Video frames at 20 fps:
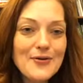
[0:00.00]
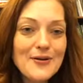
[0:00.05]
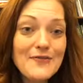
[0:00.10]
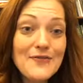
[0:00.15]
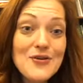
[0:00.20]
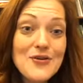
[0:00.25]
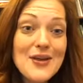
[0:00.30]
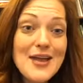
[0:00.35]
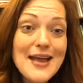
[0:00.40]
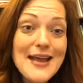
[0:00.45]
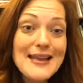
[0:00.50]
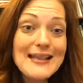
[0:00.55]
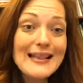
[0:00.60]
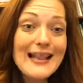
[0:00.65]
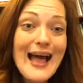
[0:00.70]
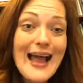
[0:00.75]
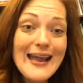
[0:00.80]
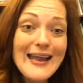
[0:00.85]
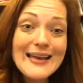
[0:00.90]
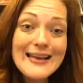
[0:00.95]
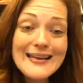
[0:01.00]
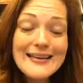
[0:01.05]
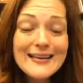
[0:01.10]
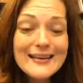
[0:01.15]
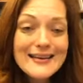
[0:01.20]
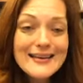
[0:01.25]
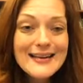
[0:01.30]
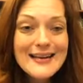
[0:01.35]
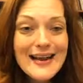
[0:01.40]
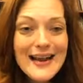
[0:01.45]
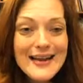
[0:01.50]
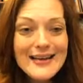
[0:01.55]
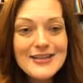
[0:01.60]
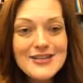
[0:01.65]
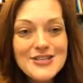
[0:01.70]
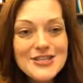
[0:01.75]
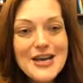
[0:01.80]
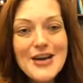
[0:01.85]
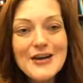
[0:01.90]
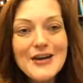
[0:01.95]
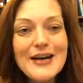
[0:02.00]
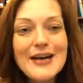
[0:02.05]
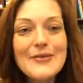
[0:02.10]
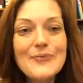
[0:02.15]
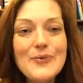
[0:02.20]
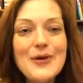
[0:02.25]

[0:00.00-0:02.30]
if you can like it and share it.